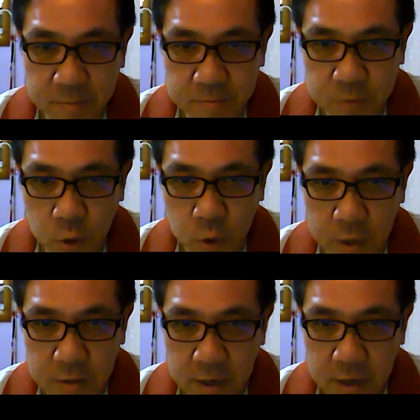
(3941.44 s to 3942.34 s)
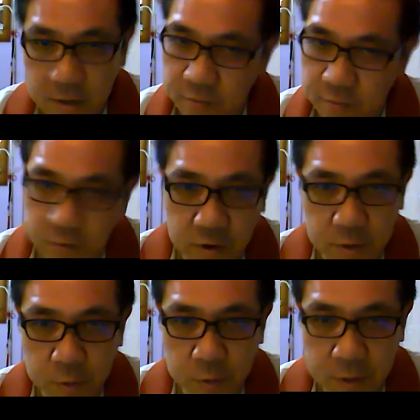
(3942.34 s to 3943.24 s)
Joel, for the
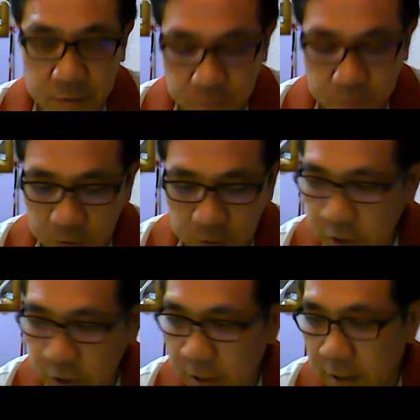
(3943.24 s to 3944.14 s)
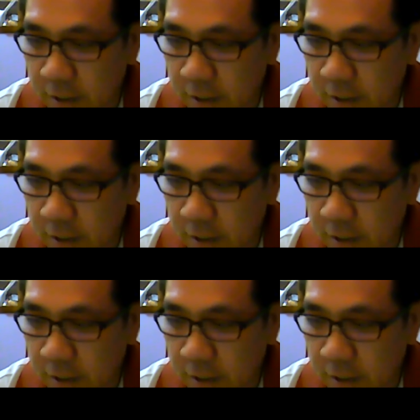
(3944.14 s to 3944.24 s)
wonderful, interesting